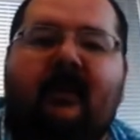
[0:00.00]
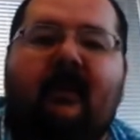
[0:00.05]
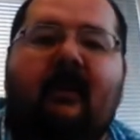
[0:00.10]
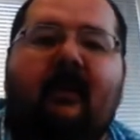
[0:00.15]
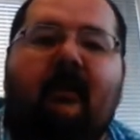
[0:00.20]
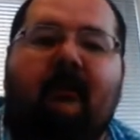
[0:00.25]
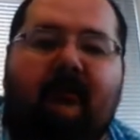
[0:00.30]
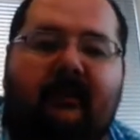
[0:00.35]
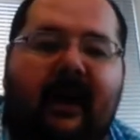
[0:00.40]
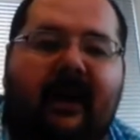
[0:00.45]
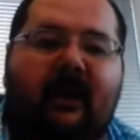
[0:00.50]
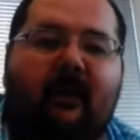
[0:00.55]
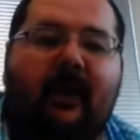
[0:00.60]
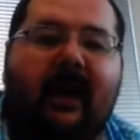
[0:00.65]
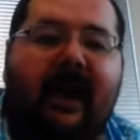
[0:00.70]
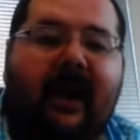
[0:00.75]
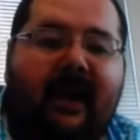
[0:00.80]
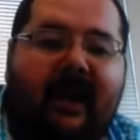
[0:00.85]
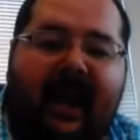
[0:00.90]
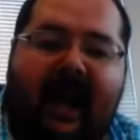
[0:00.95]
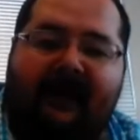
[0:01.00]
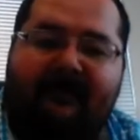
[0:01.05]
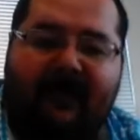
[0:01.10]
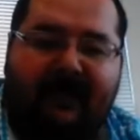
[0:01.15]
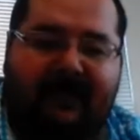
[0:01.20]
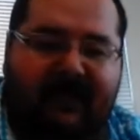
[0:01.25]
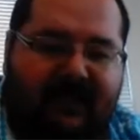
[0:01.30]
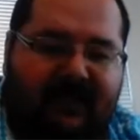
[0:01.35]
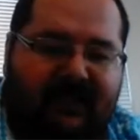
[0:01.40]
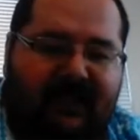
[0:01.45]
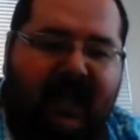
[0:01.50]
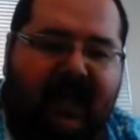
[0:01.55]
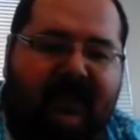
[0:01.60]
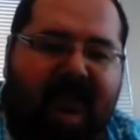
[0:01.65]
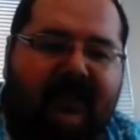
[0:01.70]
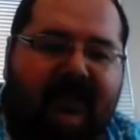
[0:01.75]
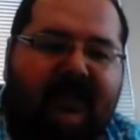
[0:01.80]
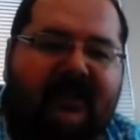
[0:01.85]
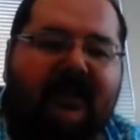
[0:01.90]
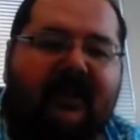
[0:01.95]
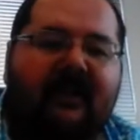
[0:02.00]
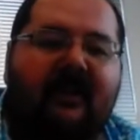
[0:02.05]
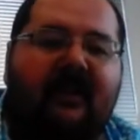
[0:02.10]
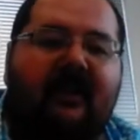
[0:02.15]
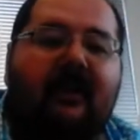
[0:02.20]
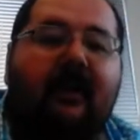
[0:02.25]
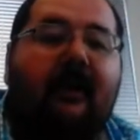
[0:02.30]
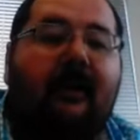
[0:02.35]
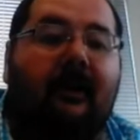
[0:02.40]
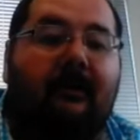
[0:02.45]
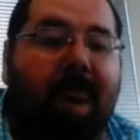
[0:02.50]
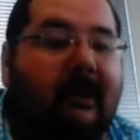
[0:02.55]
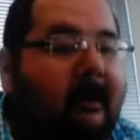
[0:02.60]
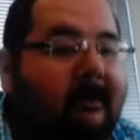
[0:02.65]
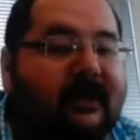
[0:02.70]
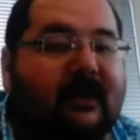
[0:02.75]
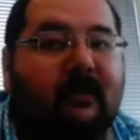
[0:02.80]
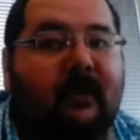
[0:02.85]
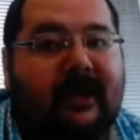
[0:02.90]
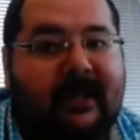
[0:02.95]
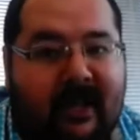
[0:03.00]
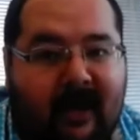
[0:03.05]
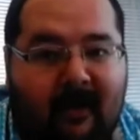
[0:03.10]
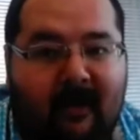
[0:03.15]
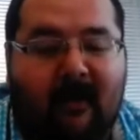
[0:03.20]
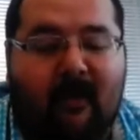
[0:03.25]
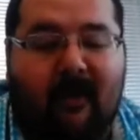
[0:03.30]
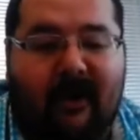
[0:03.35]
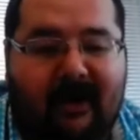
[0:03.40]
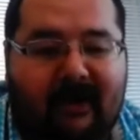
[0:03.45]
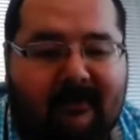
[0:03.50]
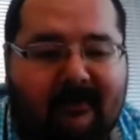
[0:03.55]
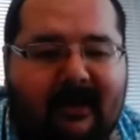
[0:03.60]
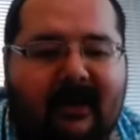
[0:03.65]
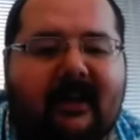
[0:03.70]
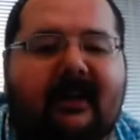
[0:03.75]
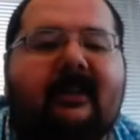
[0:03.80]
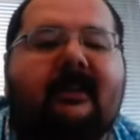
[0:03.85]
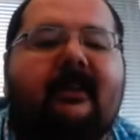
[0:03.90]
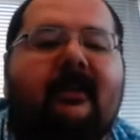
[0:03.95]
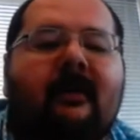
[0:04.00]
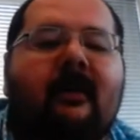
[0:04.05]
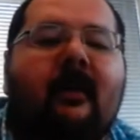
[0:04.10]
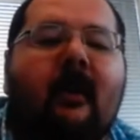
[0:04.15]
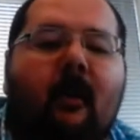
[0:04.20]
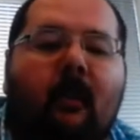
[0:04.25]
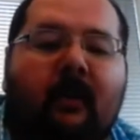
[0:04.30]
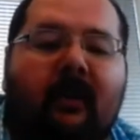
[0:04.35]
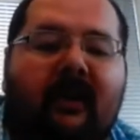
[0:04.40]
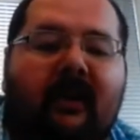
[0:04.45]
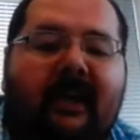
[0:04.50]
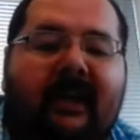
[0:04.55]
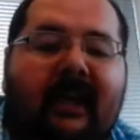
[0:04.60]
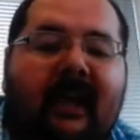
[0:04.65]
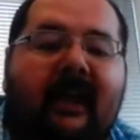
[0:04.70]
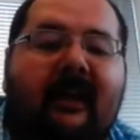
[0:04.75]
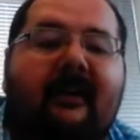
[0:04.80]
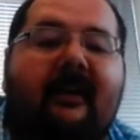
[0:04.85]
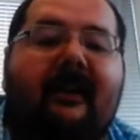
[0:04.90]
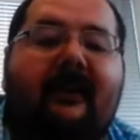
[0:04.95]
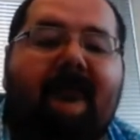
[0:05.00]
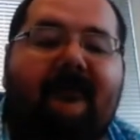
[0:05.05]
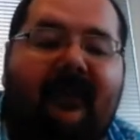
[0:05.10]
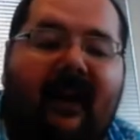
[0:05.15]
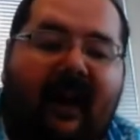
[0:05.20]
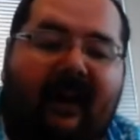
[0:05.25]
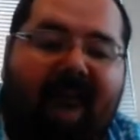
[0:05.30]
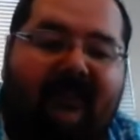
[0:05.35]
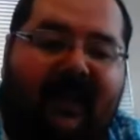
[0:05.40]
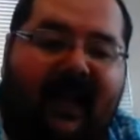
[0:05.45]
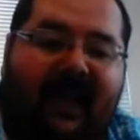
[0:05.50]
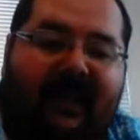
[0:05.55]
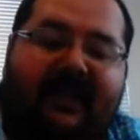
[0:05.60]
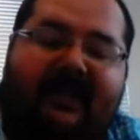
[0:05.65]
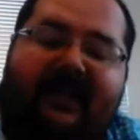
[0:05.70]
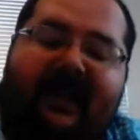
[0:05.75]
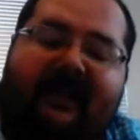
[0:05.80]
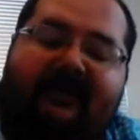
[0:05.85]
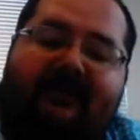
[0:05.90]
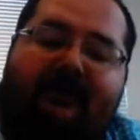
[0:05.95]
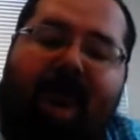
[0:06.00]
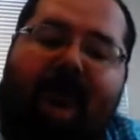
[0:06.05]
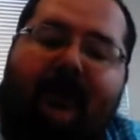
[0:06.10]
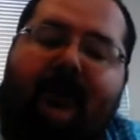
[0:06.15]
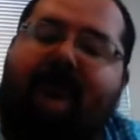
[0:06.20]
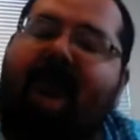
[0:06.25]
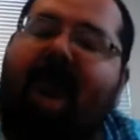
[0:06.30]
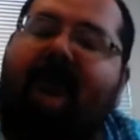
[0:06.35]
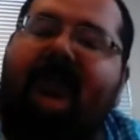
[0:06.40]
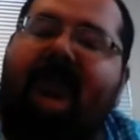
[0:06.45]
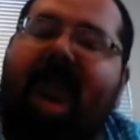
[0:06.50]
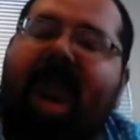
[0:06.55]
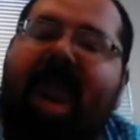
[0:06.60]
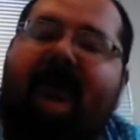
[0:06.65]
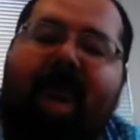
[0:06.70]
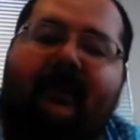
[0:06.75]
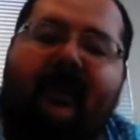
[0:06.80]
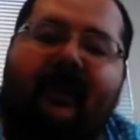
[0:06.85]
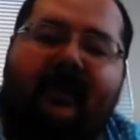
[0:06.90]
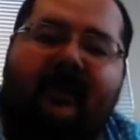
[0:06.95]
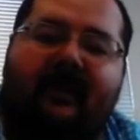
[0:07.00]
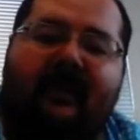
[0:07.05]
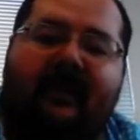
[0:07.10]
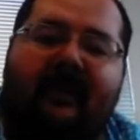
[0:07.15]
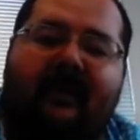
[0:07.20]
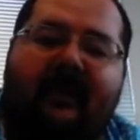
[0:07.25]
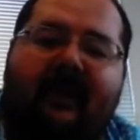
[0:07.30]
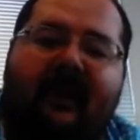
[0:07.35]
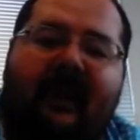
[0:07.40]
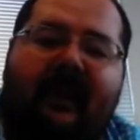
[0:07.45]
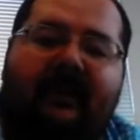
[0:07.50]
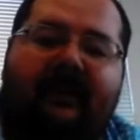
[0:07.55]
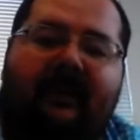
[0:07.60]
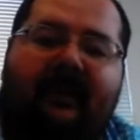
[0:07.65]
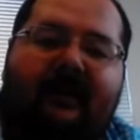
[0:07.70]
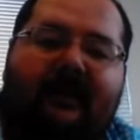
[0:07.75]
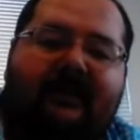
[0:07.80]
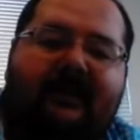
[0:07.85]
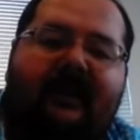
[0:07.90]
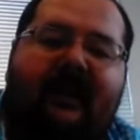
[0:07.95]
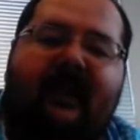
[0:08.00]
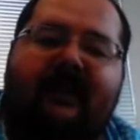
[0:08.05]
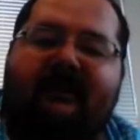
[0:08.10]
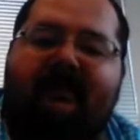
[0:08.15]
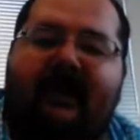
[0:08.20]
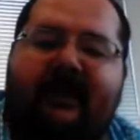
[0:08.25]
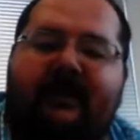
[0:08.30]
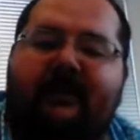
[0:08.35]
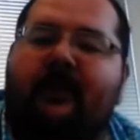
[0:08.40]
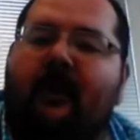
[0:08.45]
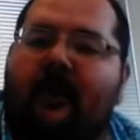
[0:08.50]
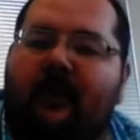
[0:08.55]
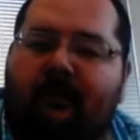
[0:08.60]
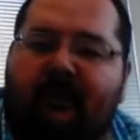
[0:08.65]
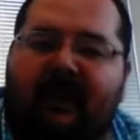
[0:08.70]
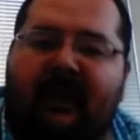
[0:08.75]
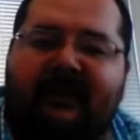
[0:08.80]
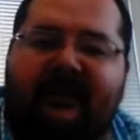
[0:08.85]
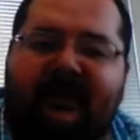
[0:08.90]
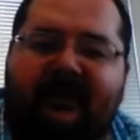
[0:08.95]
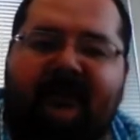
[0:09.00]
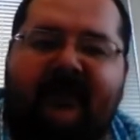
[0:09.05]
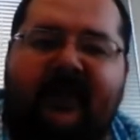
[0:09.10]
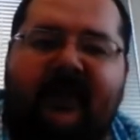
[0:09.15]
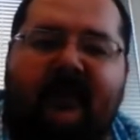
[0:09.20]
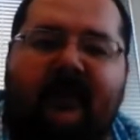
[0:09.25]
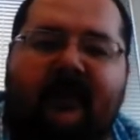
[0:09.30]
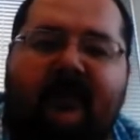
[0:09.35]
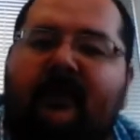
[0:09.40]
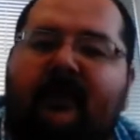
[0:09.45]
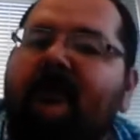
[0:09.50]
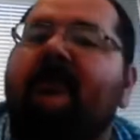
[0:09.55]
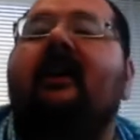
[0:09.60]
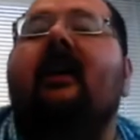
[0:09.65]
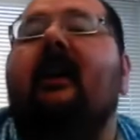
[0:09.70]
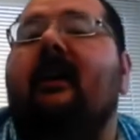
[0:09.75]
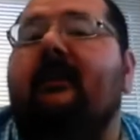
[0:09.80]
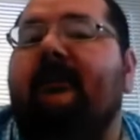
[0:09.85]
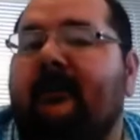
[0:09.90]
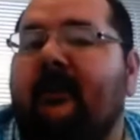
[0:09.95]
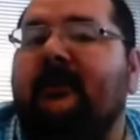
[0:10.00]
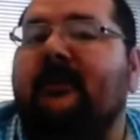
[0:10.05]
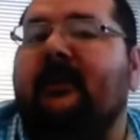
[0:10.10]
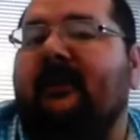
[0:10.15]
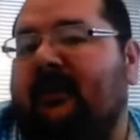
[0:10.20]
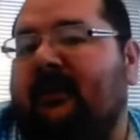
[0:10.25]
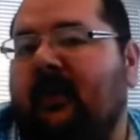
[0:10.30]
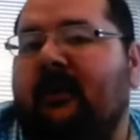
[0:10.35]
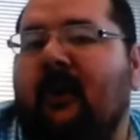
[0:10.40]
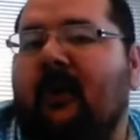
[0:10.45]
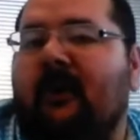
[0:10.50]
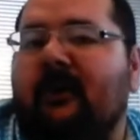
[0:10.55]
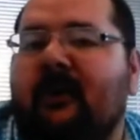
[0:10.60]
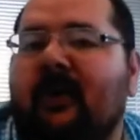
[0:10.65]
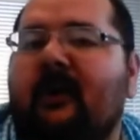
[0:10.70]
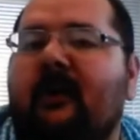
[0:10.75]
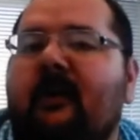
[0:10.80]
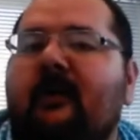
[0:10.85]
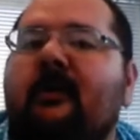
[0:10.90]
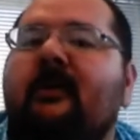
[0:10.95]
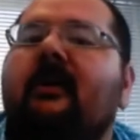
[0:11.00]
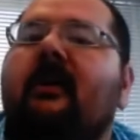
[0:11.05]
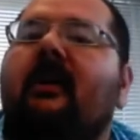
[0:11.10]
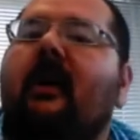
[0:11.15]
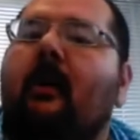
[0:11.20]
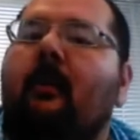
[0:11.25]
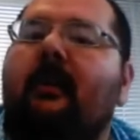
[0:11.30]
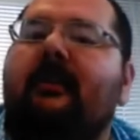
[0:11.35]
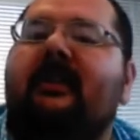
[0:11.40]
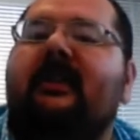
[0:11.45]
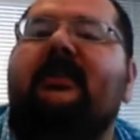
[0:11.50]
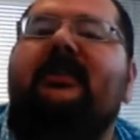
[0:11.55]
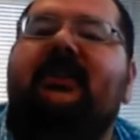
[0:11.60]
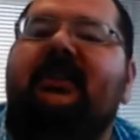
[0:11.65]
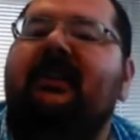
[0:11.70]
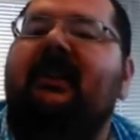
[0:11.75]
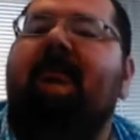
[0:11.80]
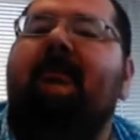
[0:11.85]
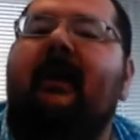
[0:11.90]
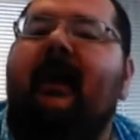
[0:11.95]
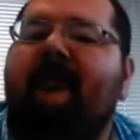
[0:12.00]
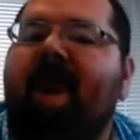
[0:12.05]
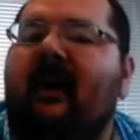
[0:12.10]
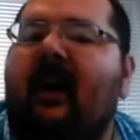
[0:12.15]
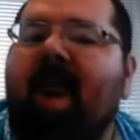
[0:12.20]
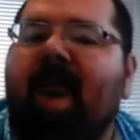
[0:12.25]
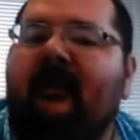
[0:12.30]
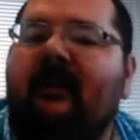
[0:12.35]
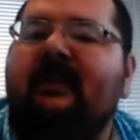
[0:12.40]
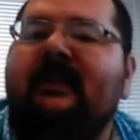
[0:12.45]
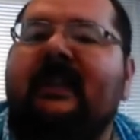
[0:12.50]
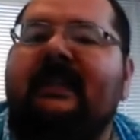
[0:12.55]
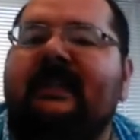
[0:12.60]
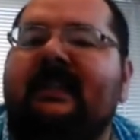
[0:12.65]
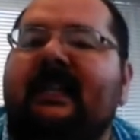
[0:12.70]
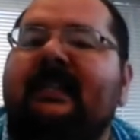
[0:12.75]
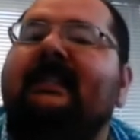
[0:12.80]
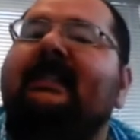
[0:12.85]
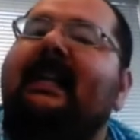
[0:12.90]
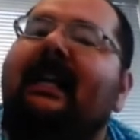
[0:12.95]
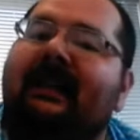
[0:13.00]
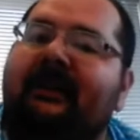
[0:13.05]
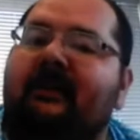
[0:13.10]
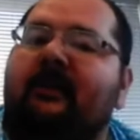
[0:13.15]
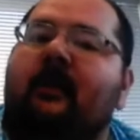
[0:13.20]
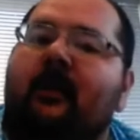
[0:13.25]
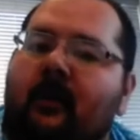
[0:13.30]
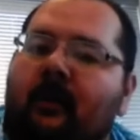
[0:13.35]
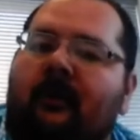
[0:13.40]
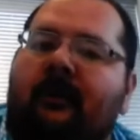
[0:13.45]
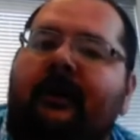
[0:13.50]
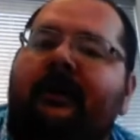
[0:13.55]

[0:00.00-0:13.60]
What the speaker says: Right away, everything changes. Our payments went down quite a bit. We're looking at $597.15 a month, and there's the estimated total price of the vehicle. For those of you who don't know, with these GMF offers, it's either or.